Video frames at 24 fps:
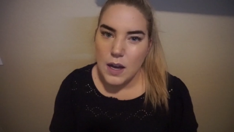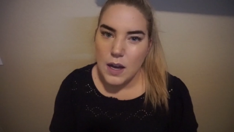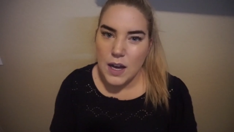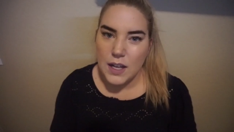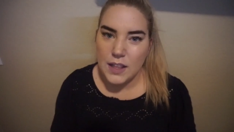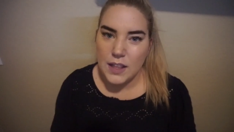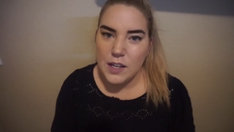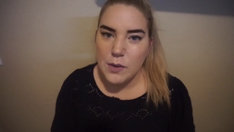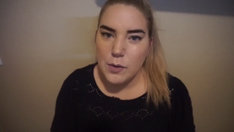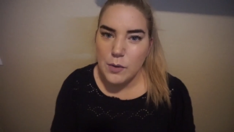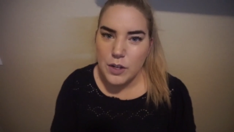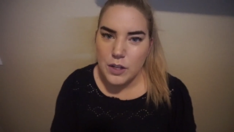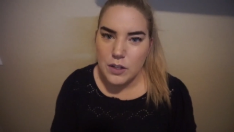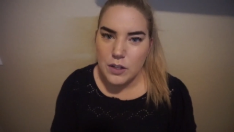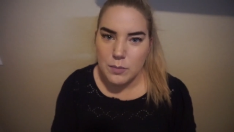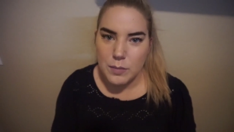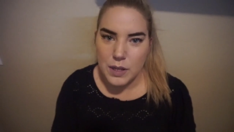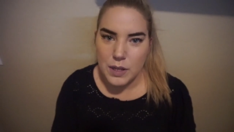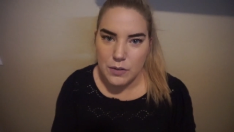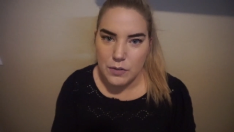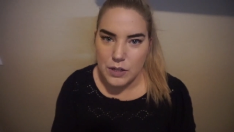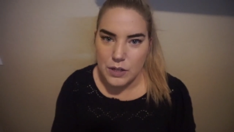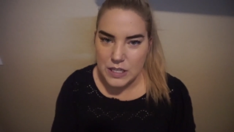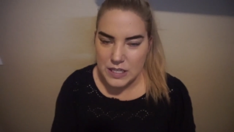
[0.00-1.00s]
I think one of the
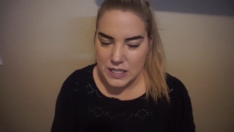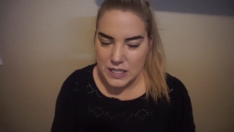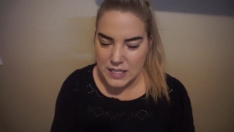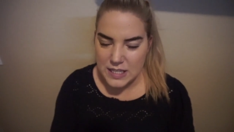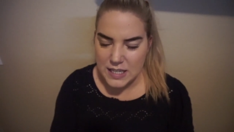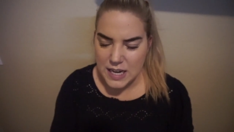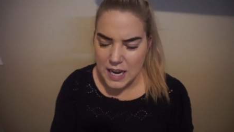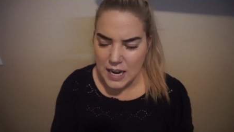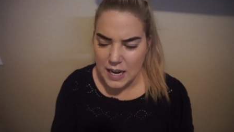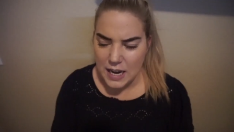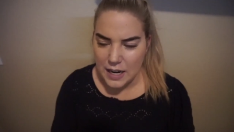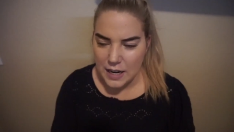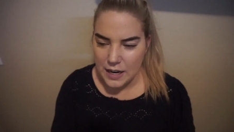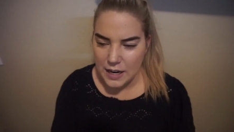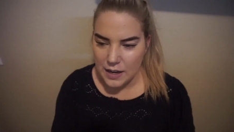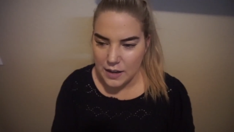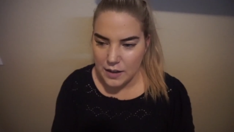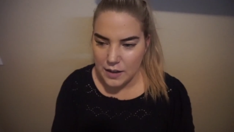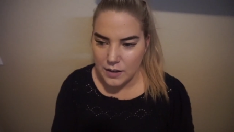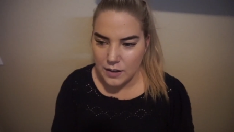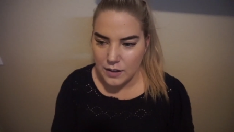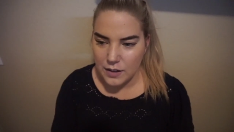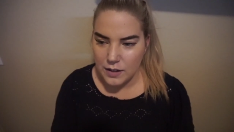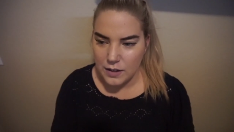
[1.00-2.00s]
main reasons
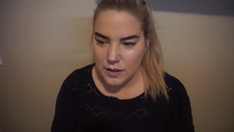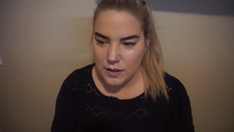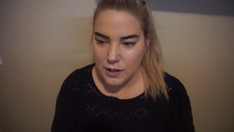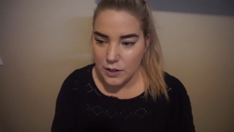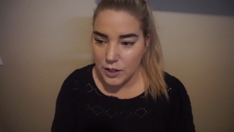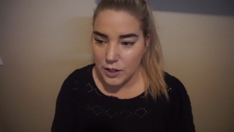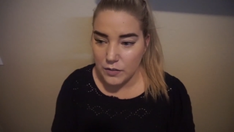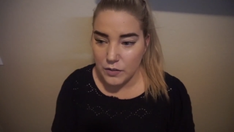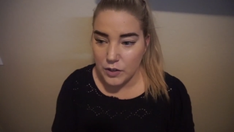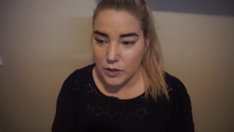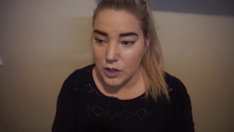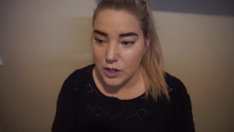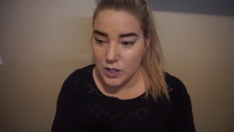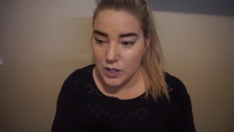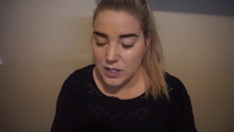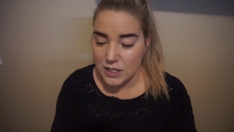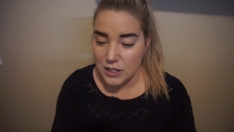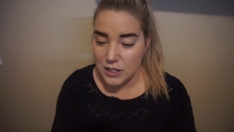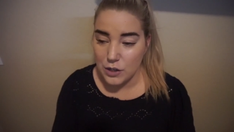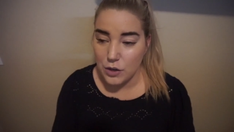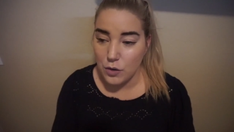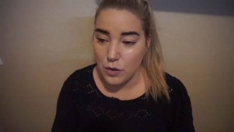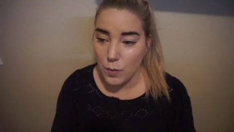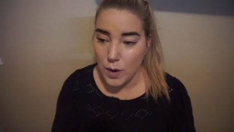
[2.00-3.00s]
I I don't even
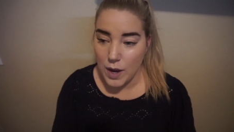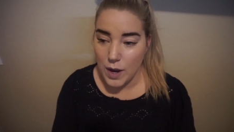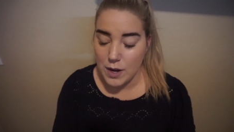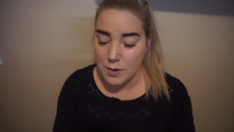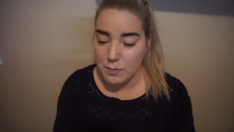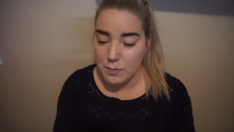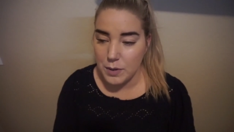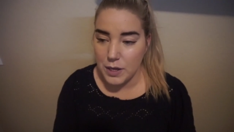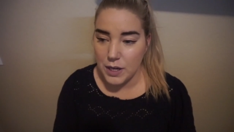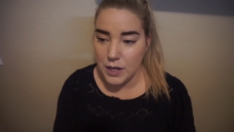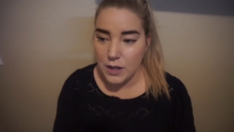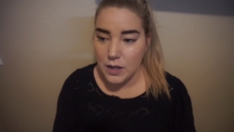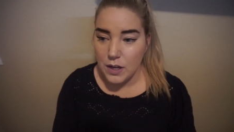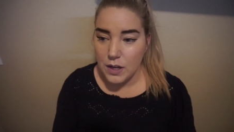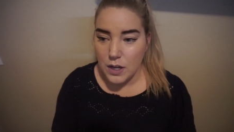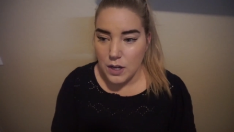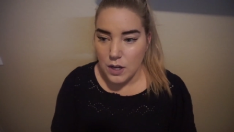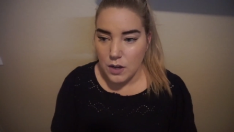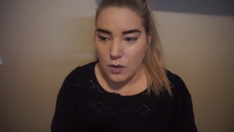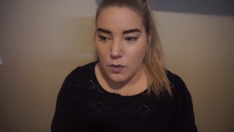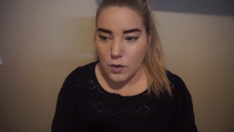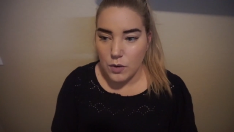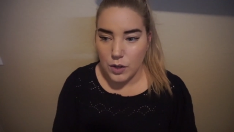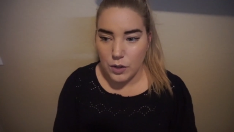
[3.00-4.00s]
honestly know when, but
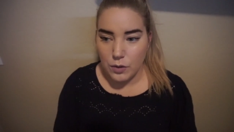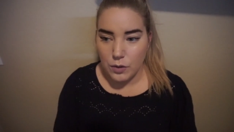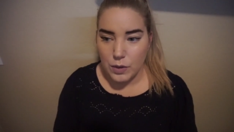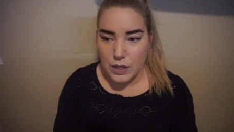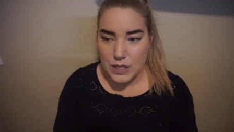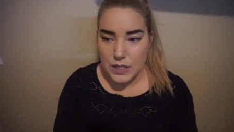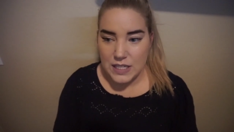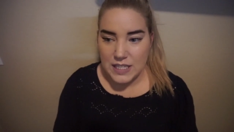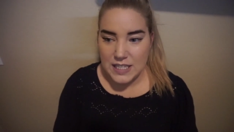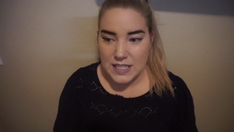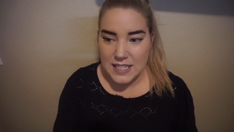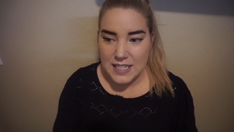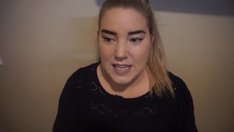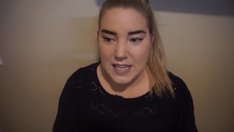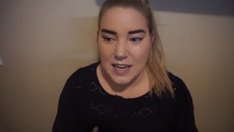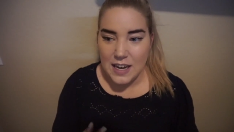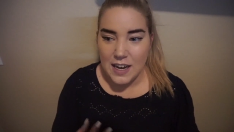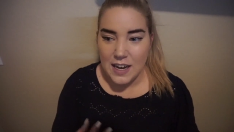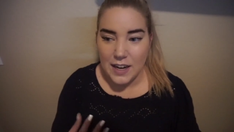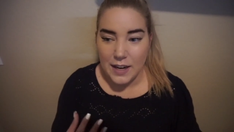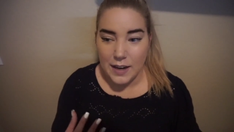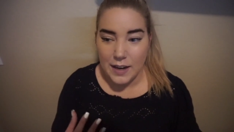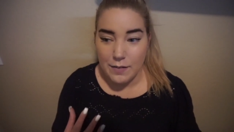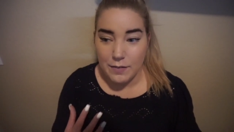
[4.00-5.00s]
one of the reasons that
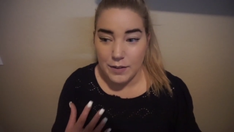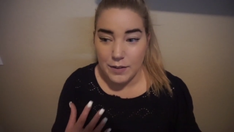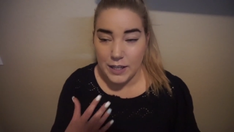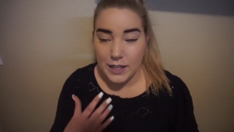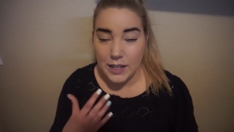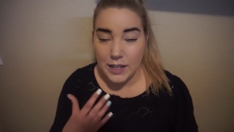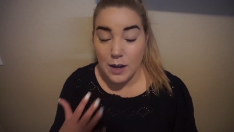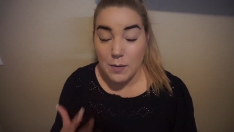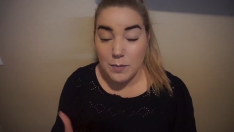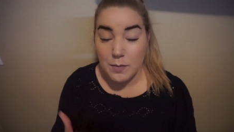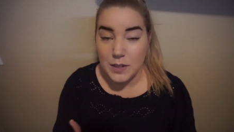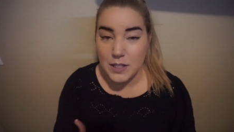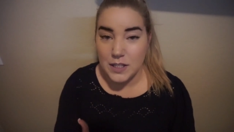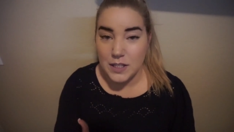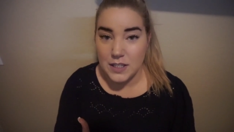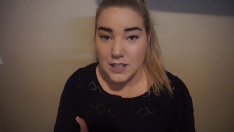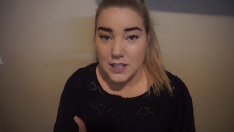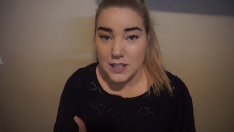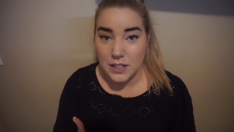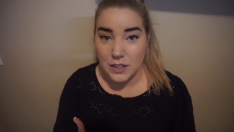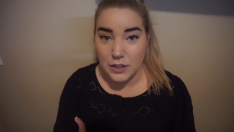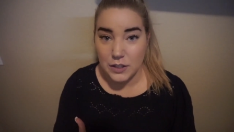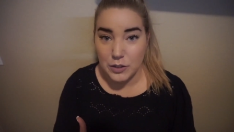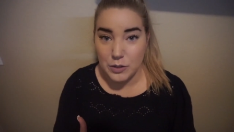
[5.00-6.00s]
I have like come to
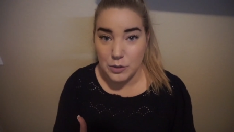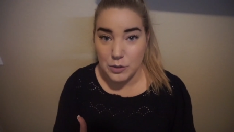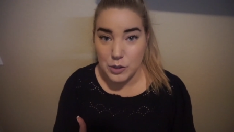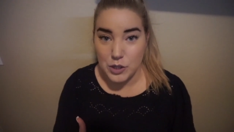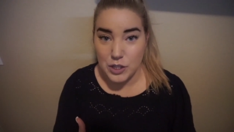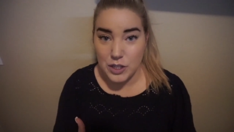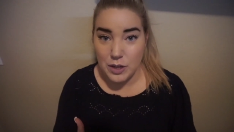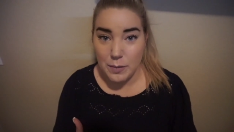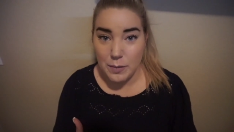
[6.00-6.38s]
this conclusion